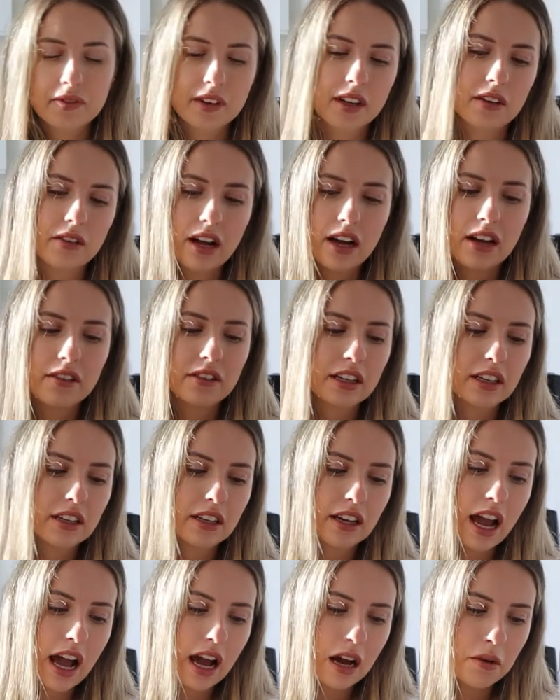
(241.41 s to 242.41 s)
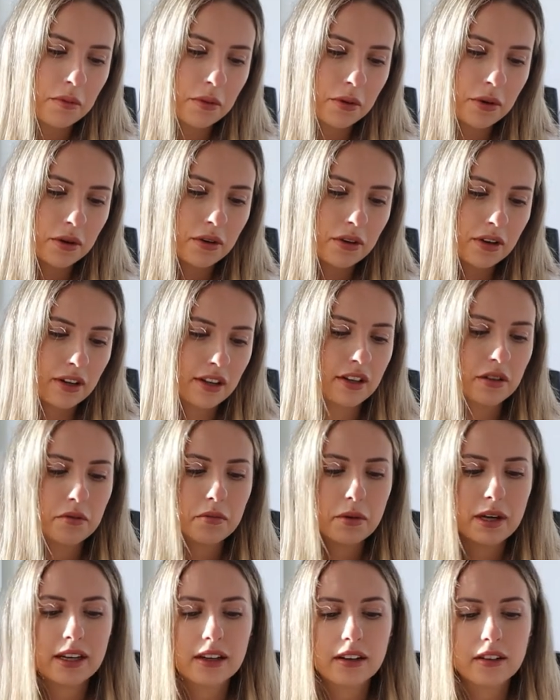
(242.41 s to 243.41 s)
I'm having an apple and a
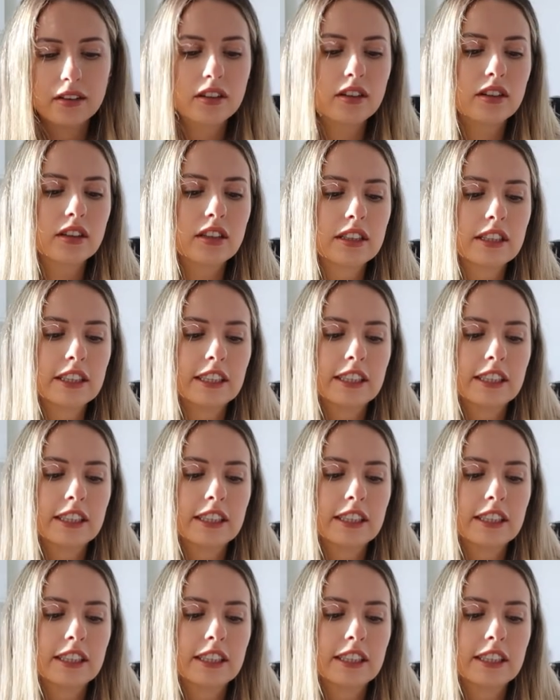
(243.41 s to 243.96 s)
bagel,